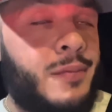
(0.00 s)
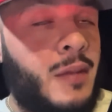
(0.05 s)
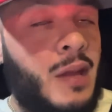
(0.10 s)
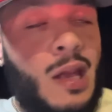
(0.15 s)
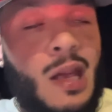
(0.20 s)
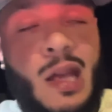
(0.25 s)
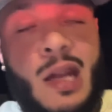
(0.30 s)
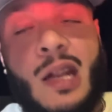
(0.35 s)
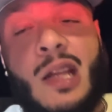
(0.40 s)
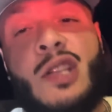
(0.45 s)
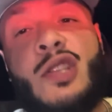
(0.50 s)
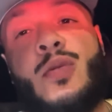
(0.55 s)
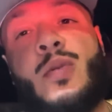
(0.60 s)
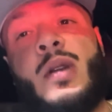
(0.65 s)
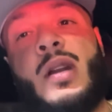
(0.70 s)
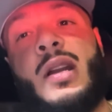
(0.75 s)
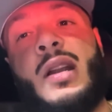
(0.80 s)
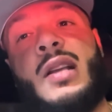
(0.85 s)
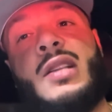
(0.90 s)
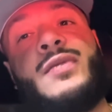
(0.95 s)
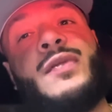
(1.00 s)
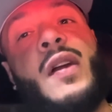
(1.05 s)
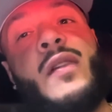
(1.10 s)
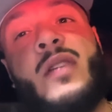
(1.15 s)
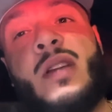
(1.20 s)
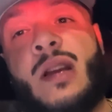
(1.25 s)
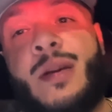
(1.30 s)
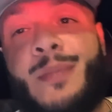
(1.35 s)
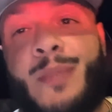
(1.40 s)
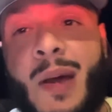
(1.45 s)
it is what it is. Very
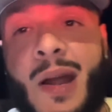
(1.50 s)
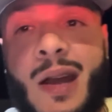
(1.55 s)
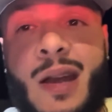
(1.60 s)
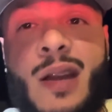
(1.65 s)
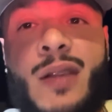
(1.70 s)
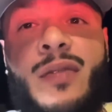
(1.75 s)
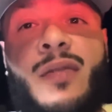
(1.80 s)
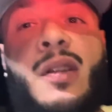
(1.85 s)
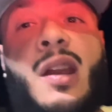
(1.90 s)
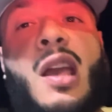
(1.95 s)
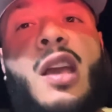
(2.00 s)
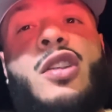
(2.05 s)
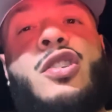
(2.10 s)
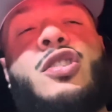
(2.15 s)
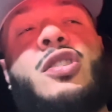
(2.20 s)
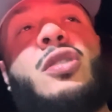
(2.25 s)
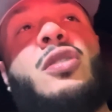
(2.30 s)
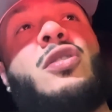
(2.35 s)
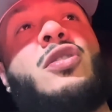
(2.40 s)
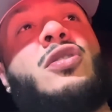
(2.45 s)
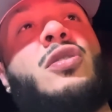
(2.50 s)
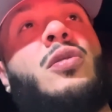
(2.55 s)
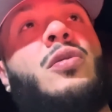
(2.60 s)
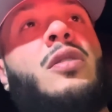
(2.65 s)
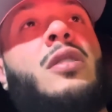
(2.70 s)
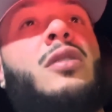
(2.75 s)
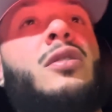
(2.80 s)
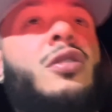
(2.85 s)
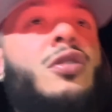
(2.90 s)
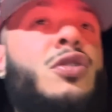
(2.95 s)
competitive nature, so
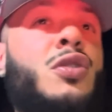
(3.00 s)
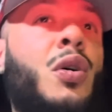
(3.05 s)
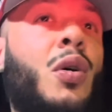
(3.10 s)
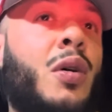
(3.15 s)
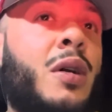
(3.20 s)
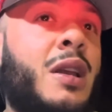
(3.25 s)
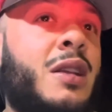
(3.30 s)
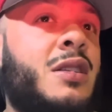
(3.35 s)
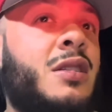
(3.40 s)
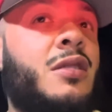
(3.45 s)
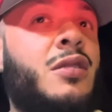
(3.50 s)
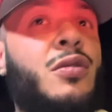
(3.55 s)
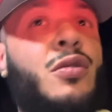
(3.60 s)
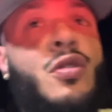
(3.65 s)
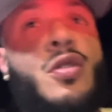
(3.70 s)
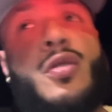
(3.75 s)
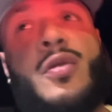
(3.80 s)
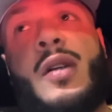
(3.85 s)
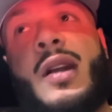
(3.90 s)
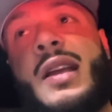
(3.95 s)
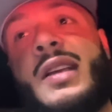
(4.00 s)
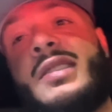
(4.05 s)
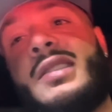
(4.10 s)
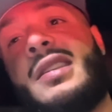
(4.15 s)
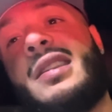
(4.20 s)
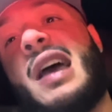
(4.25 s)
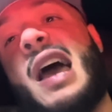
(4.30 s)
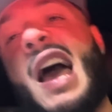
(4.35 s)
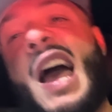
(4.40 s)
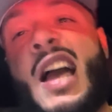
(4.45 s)
the talk gets a little crazy,
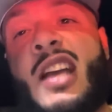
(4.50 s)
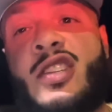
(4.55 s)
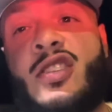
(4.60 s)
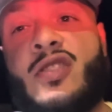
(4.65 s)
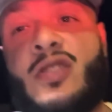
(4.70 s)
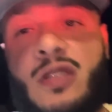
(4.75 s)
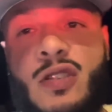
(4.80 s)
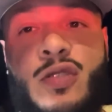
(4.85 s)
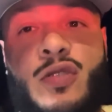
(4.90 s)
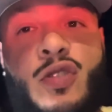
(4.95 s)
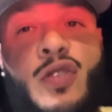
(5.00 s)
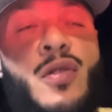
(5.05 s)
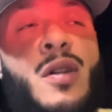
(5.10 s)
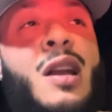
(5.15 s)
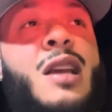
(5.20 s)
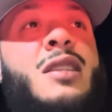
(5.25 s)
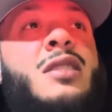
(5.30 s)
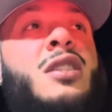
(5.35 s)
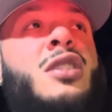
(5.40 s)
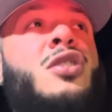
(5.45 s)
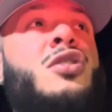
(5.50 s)
the action's a little crazy.